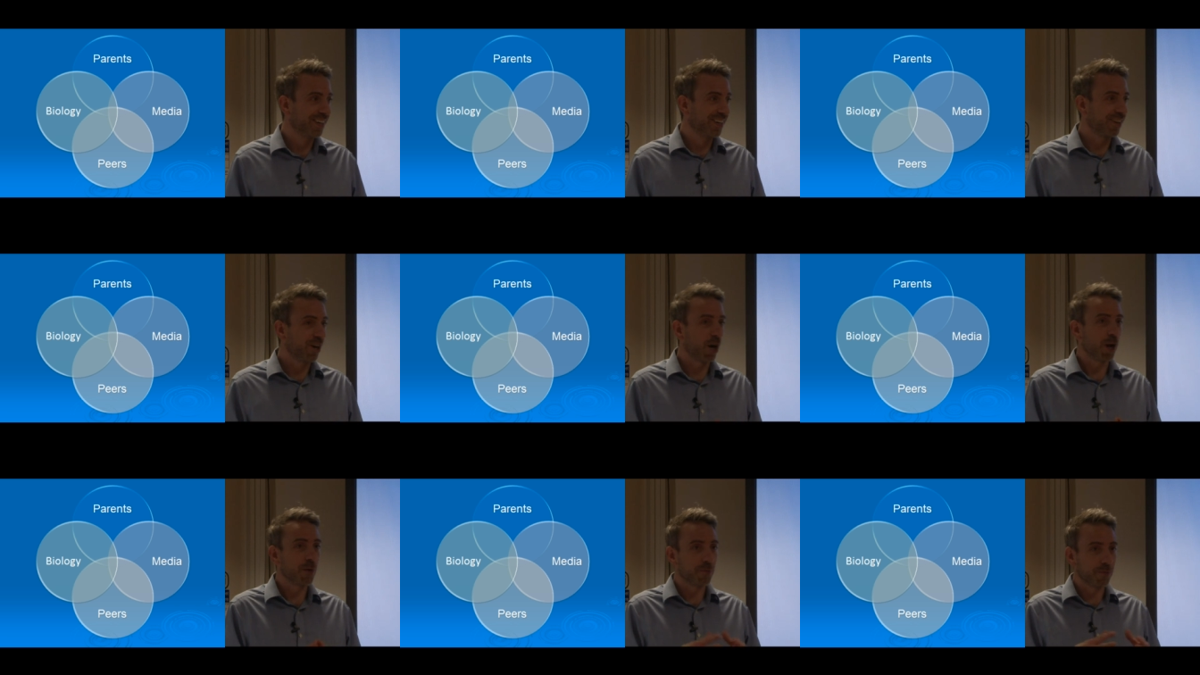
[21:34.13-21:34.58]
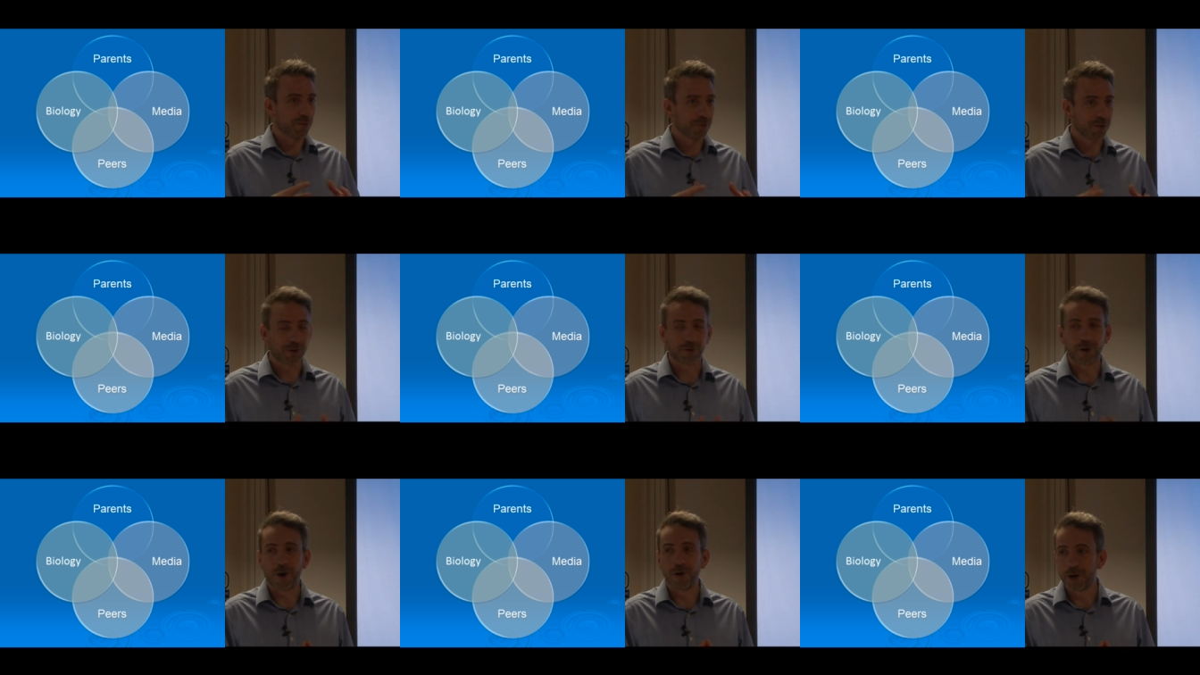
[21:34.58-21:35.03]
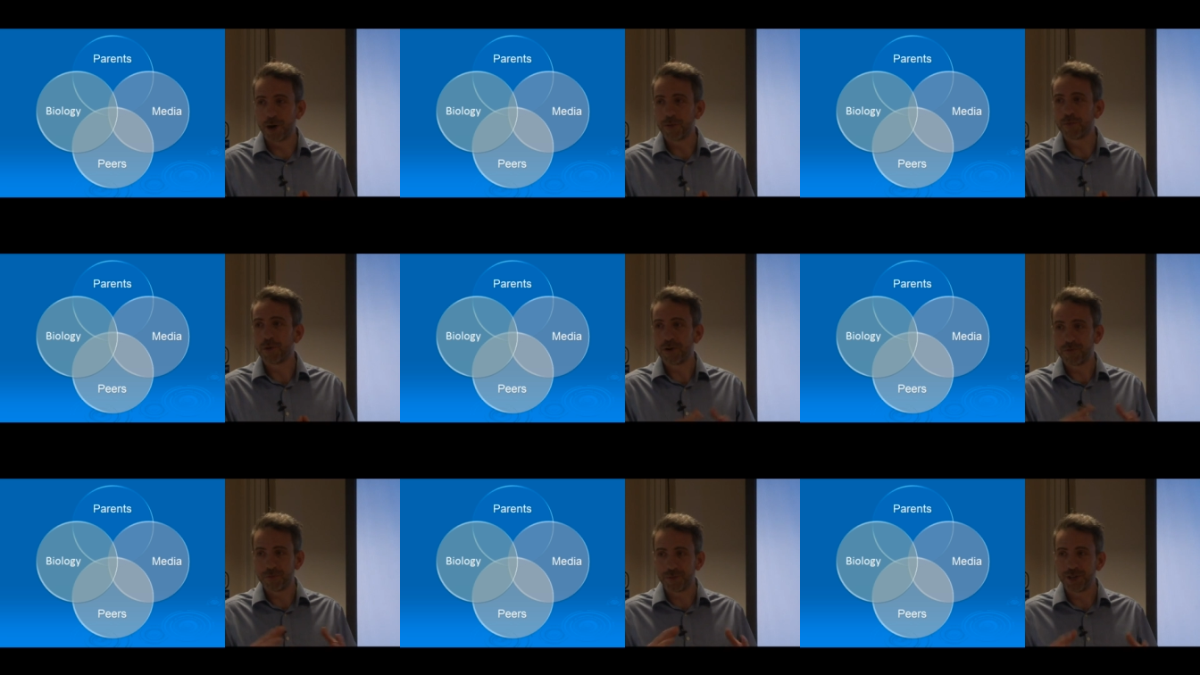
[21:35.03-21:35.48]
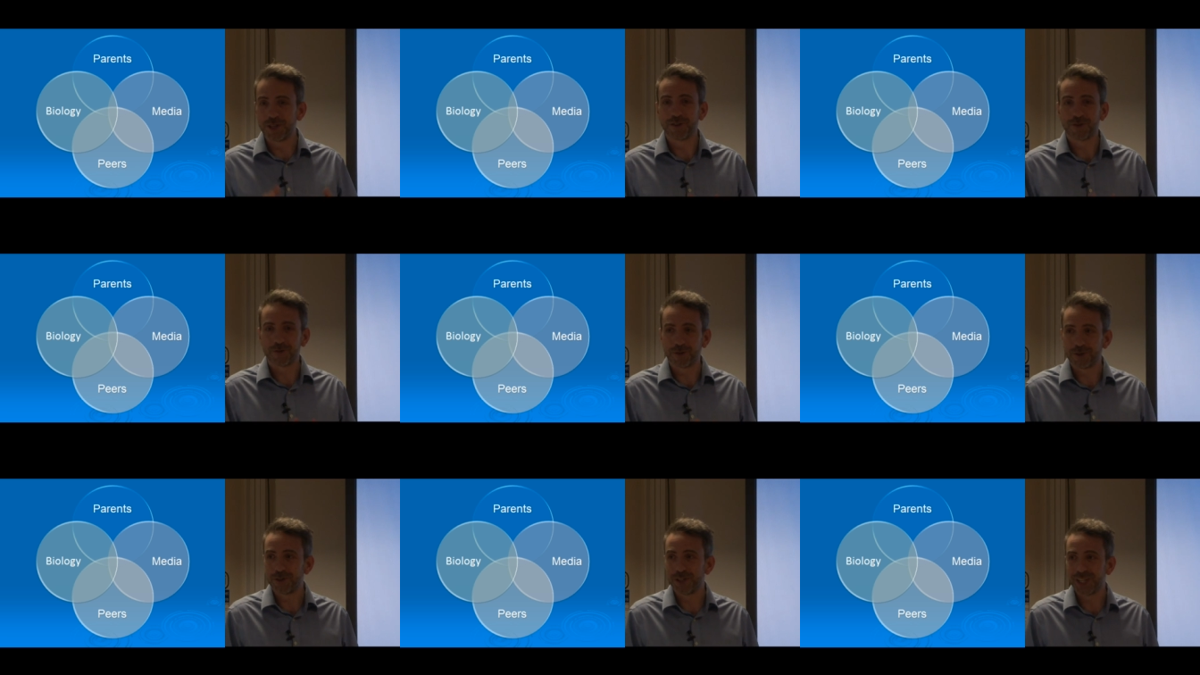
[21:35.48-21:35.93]
I'm the grown-up, I've been
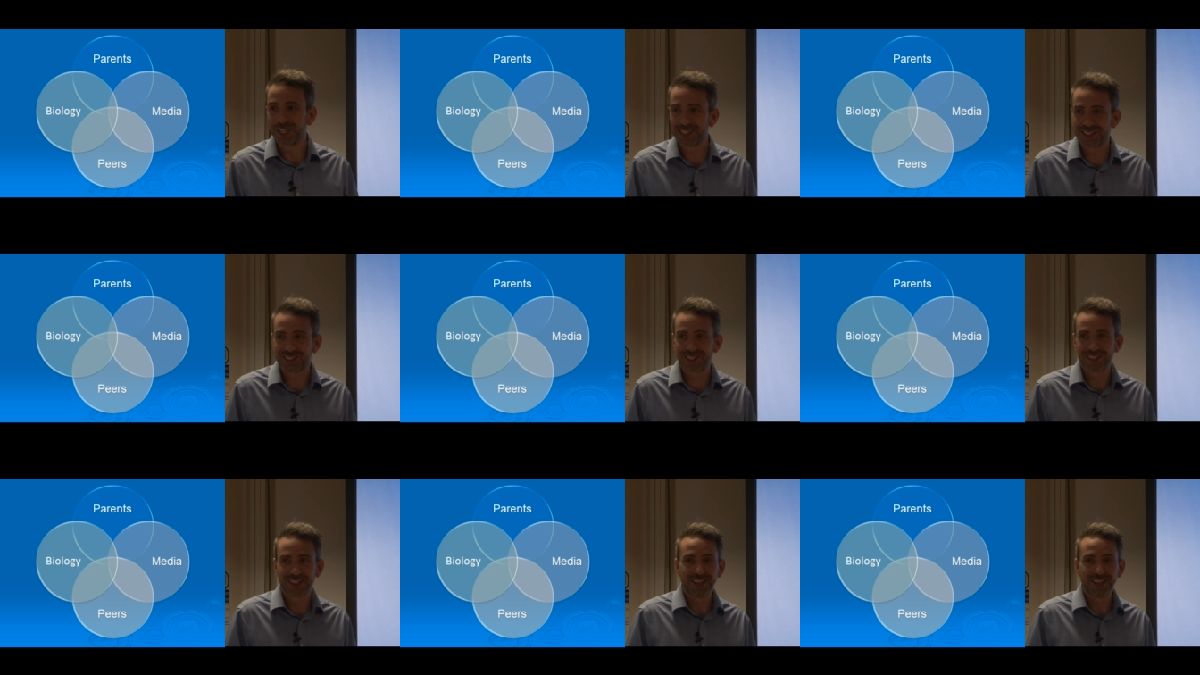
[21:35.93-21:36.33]
through this,